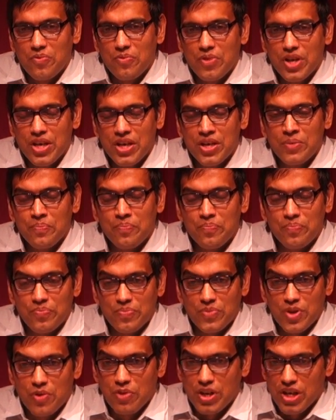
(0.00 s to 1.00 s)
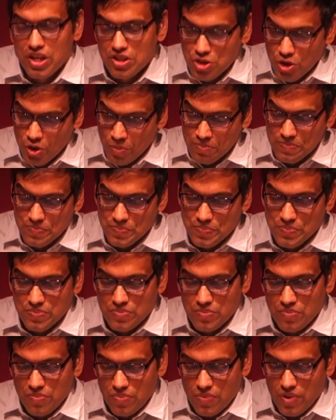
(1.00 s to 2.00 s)
We reached home,
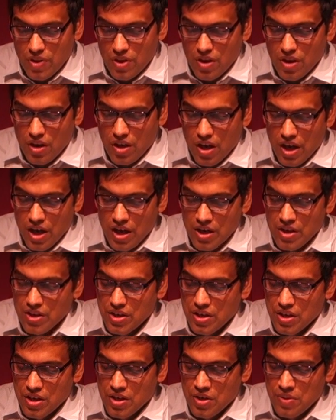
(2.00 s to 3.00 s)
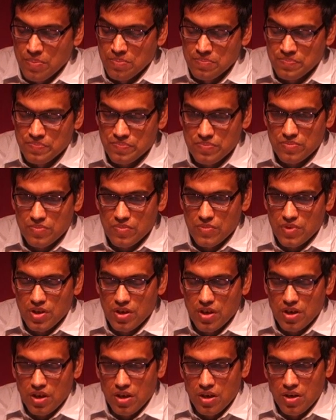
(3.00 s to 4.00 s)
and
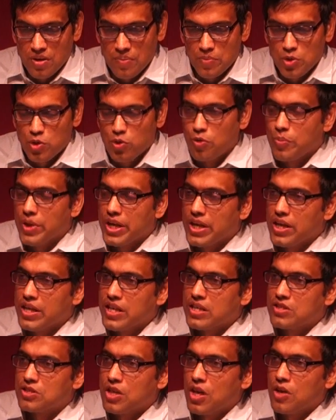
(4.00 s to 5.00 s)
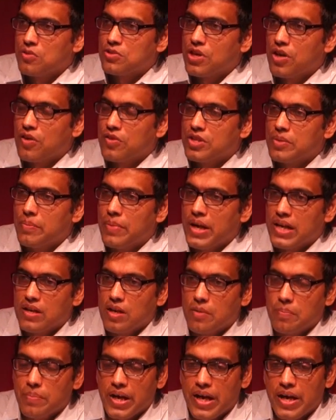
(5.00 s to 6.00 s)
two of my colleagues scrounged around in the
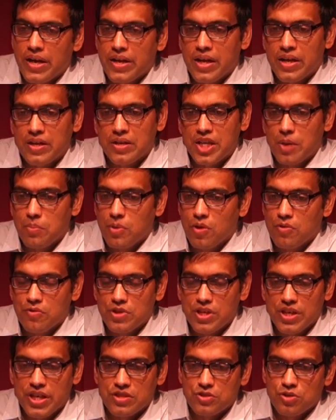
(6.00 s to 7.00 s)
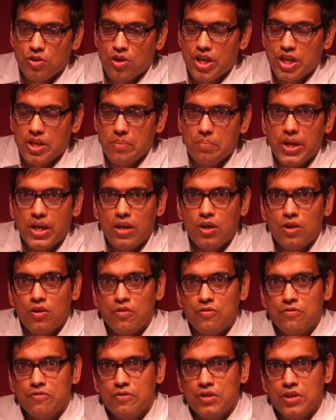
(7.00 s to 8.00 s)
bachelor pad and came up with an exotic meal
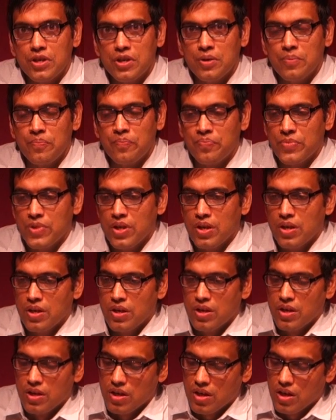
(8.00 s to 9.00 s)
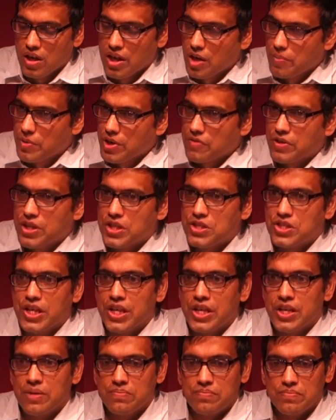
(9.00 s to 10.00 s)
of a little bit of
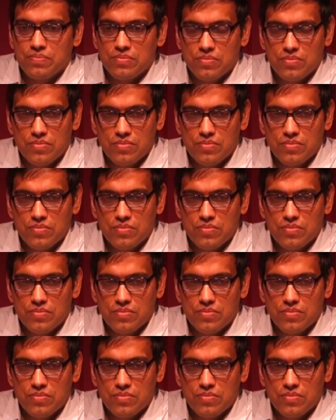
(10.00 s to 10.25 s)
khichdi,